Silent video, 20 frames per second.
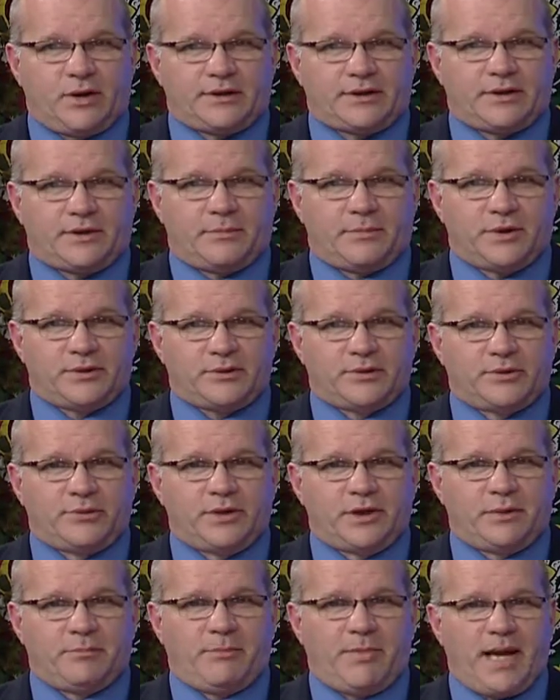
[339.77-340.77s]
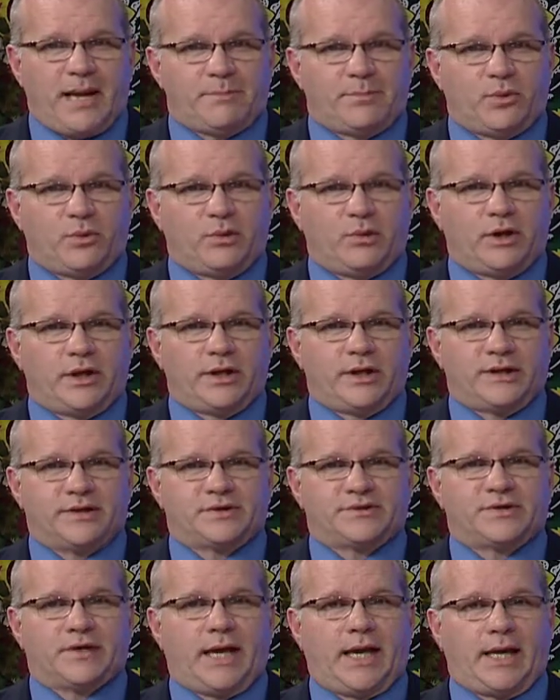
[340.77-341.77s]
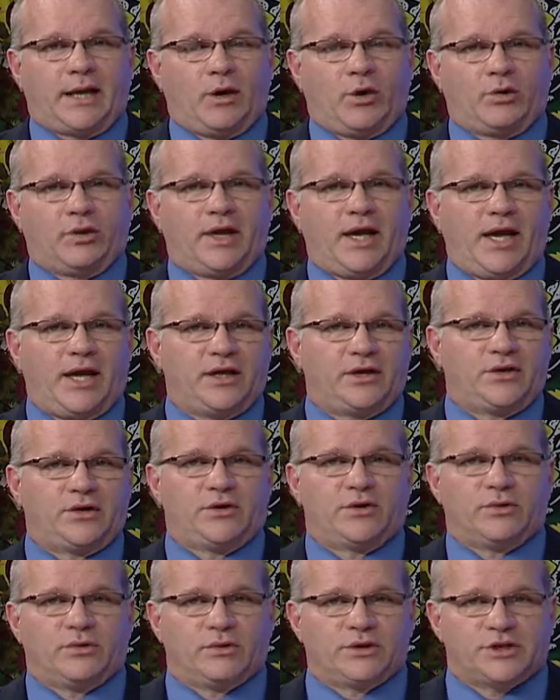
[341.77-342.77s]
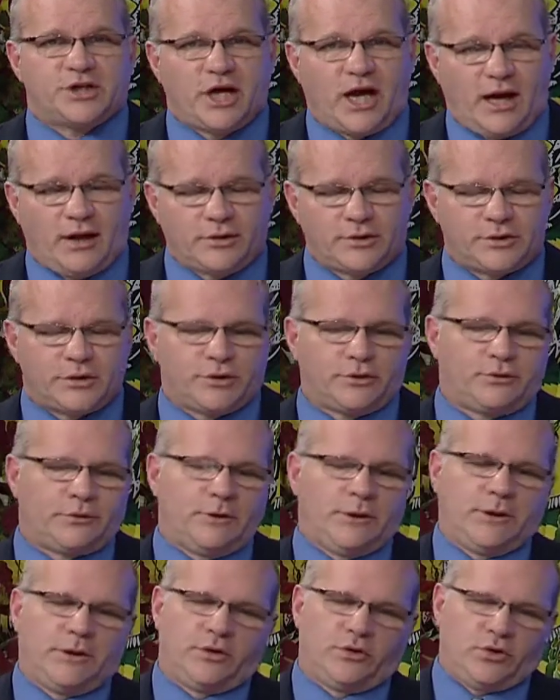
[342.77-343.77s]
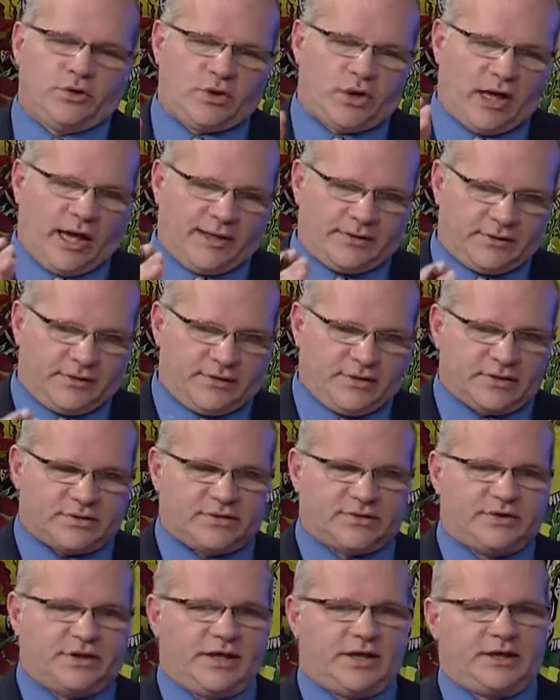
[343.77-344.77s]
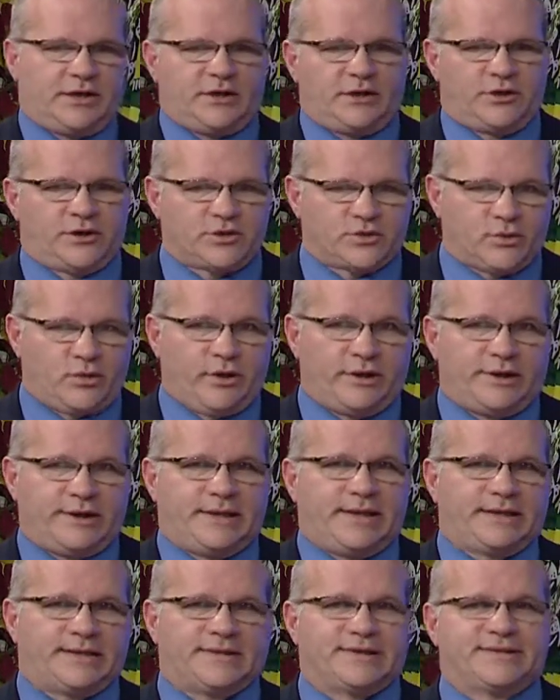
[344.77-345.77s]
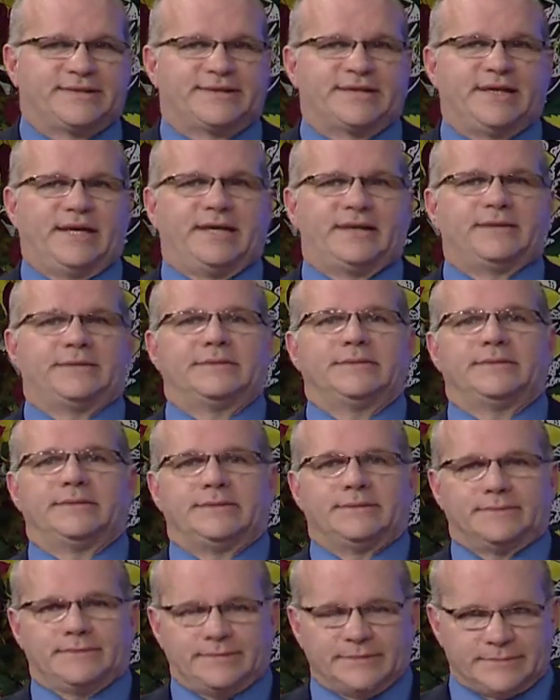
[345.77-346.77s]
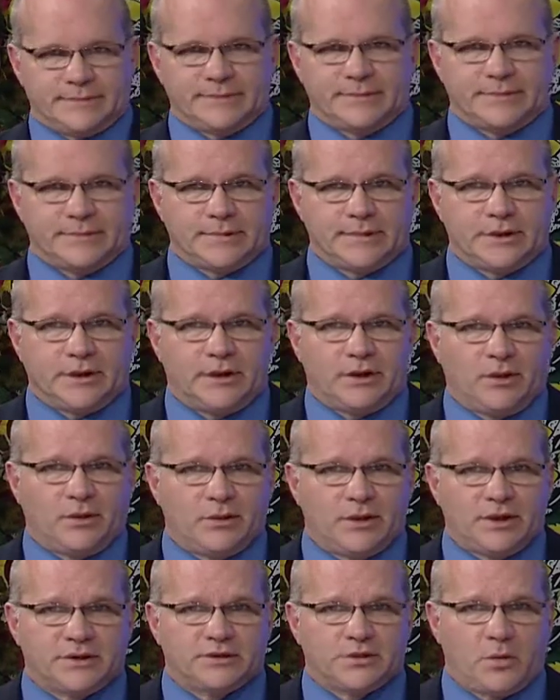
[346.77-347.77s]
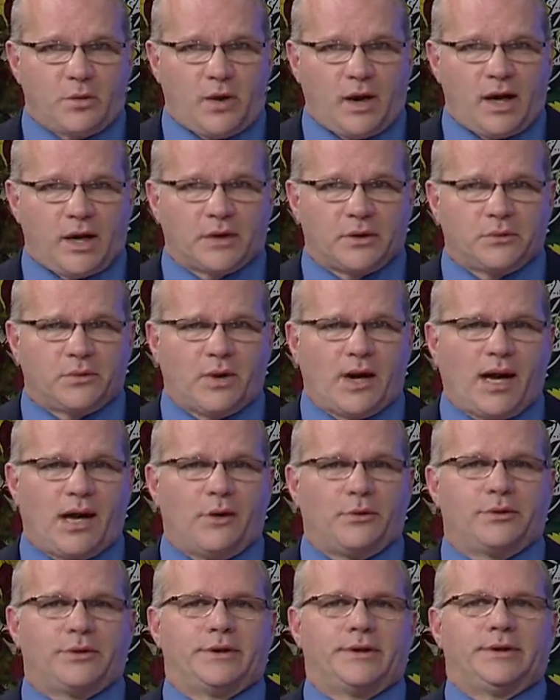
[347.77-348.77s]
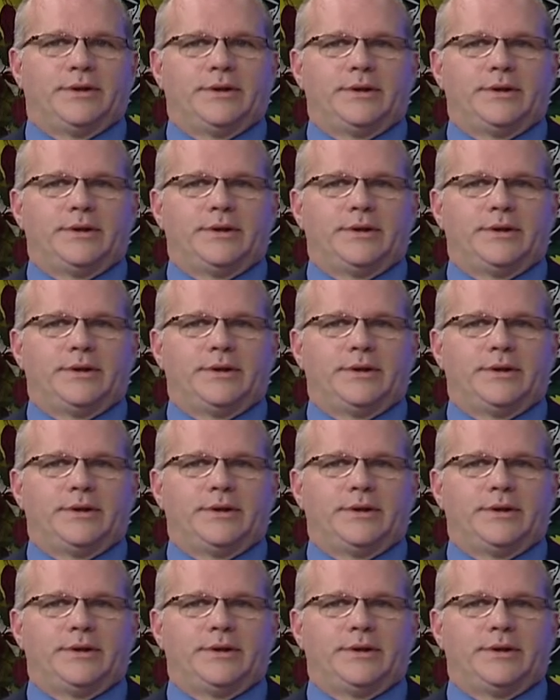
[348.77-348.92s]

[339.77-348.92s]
they've been doing in Maplewood is saying, okay, you're a challenger, you got this seat, here's where you get to sit. You don't get to walk around,